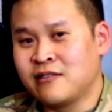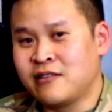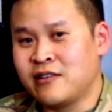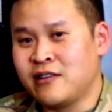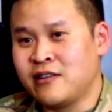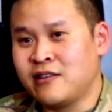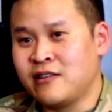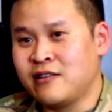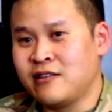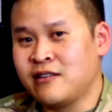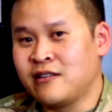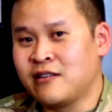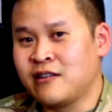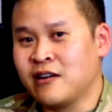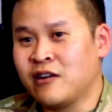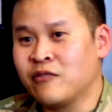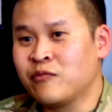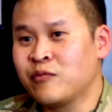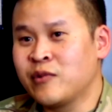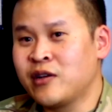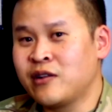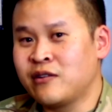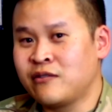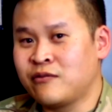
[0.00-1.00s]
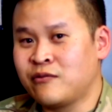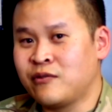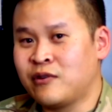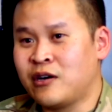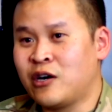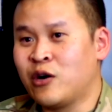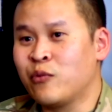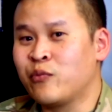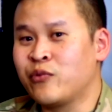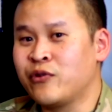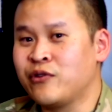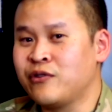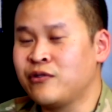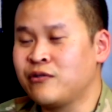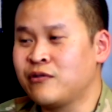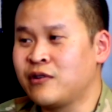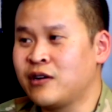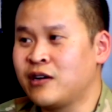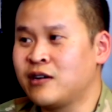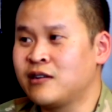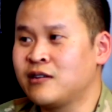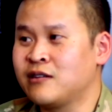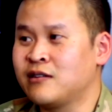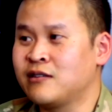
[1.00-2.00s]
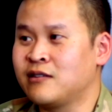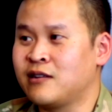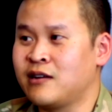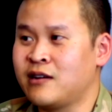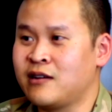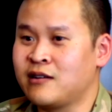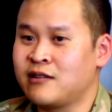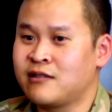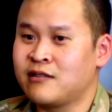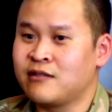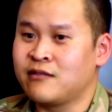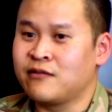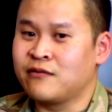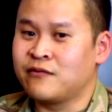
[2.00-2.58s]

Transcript: the government will help you kind of